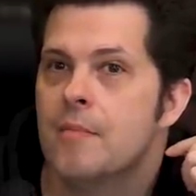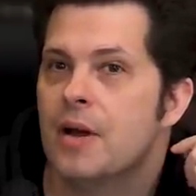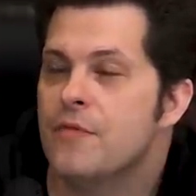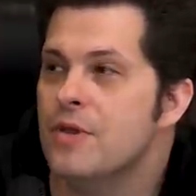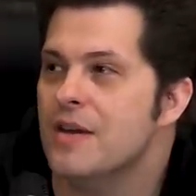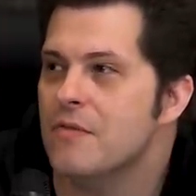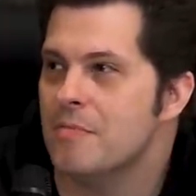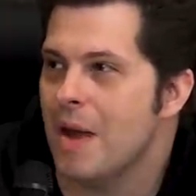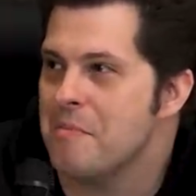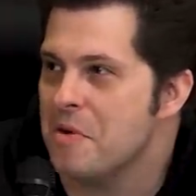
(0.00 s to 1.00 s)
But if you didn't
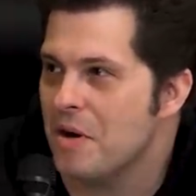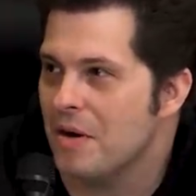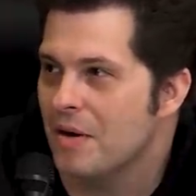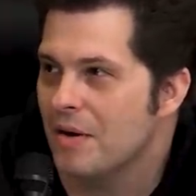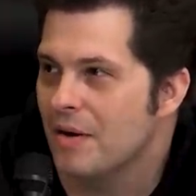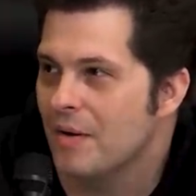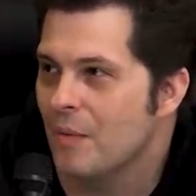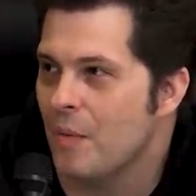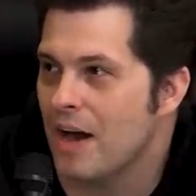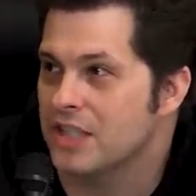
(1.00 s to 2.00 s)
remember
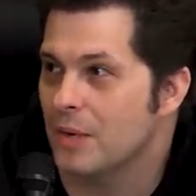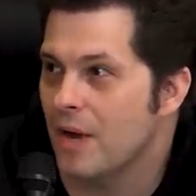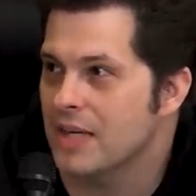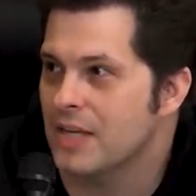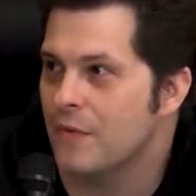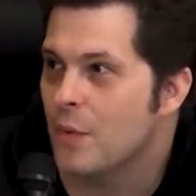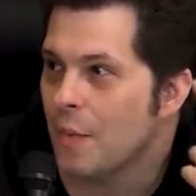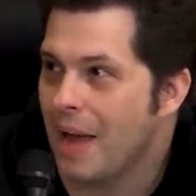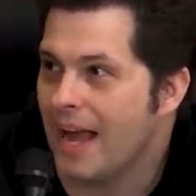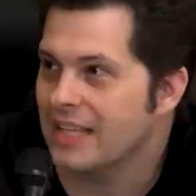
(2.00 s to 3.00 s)
where she was, if you
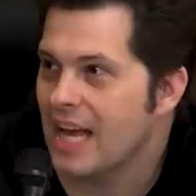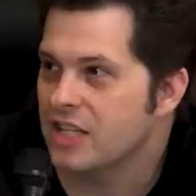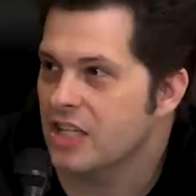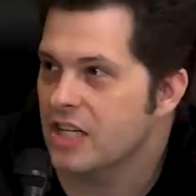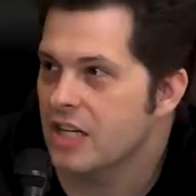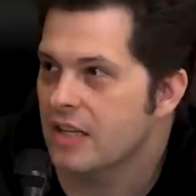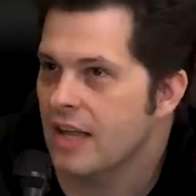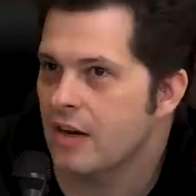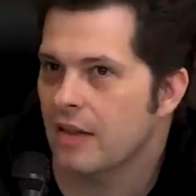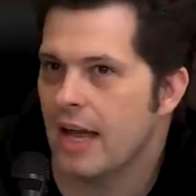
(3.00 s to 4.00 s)
weren't paying attention,
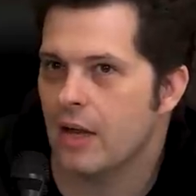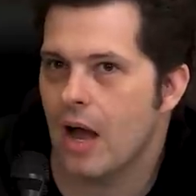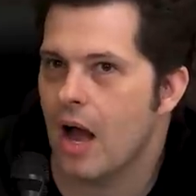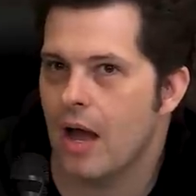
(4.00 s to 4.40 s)
you're then you're like,